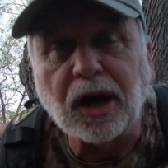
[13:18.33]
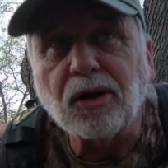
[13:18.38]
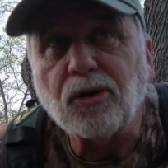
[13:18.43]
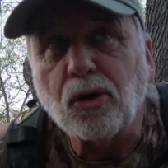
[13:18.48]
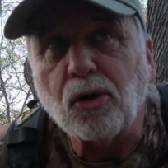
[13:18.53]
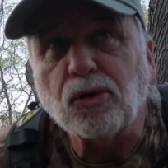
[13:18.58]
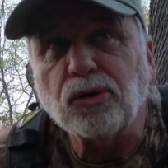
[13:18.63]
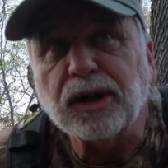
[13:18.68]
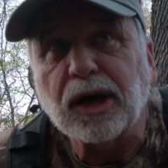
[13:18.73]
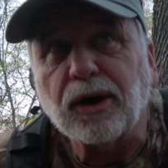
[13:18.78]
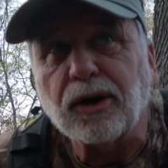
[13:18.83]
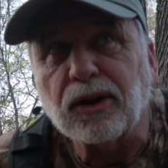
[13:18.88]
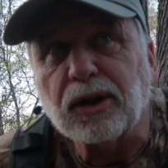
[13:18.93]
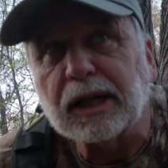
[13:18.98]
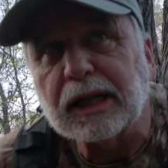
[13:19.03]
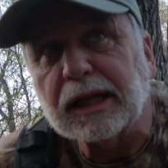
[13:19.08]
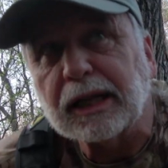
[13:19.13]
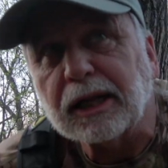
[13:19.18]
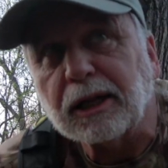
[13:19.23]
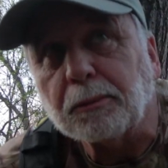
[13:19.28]
I'll hold out a
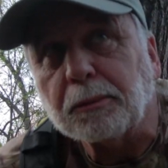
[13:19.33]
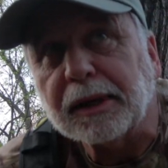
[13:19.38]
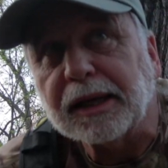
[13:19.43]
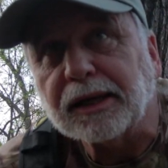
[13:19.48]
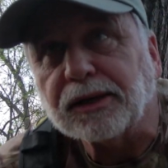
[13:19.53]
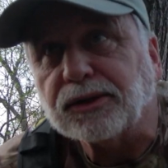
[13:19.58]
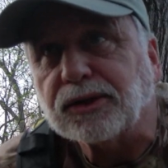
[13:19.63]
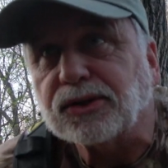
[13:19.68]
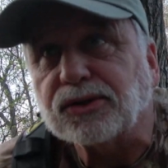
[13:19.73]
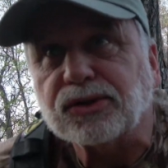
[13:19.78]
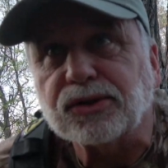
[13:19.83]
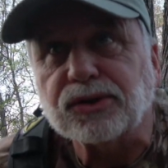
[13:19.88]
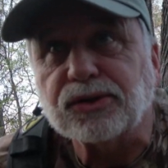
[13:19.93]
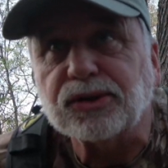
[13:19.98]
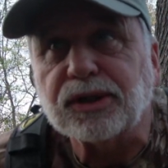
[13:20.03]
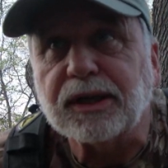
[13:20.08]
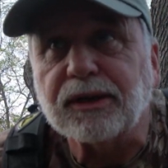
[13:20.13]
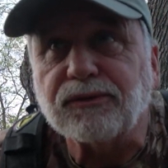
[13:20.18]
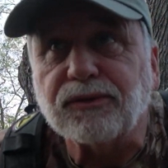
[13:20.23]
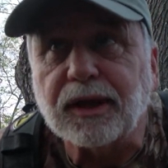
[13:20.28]
little bit just to
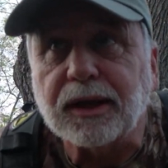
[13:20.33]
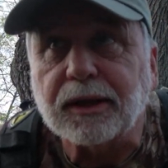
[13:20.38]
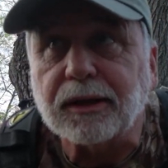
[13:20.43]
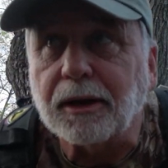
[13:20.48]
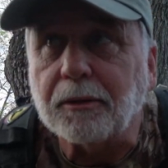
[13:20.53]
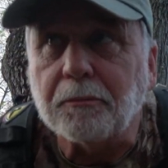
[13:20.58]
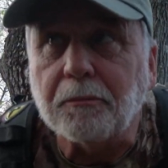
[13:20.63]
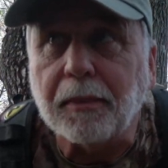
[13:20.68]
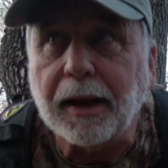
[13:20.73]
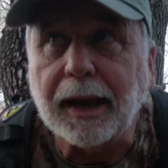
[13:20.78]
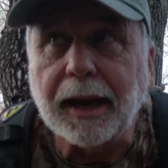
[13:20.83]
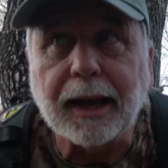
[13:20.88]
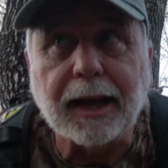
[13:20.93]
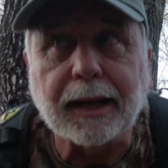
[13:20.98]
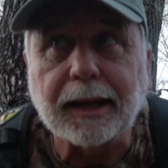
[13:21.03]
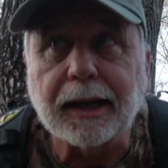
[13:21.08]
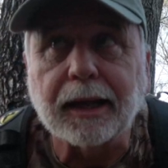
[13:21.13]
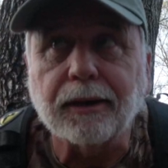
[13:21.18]
see if they come back.